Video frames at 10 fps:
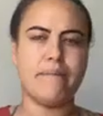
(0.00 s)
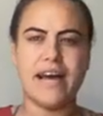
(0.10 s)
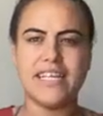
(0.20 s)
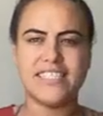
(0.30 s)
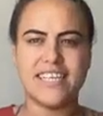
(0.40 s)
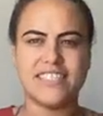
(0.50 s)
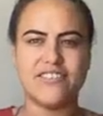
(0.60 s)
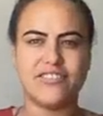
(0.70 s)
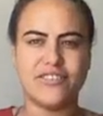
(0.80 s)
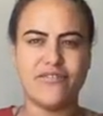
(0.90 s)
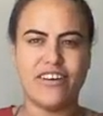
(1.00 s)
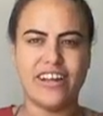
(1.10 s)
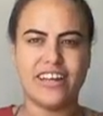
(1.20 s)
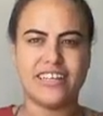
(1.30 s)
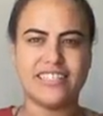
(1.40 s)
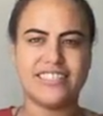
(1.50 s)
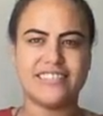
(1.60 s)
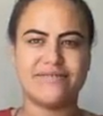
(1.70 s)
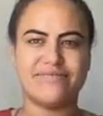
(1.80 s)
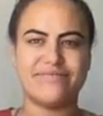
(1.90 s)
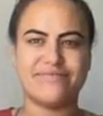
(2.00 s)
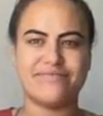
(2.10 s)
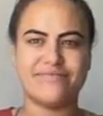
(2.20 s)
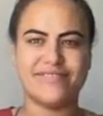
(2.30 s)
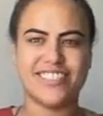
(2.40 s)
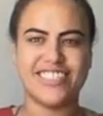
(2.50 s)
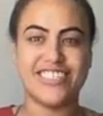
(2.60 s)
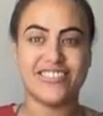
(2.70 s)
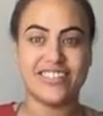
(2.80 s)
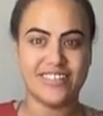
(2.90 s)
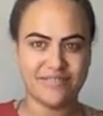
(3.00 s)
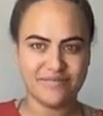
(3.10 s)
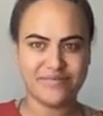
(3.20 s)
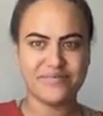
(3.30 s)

past does not define us. So, kia ora.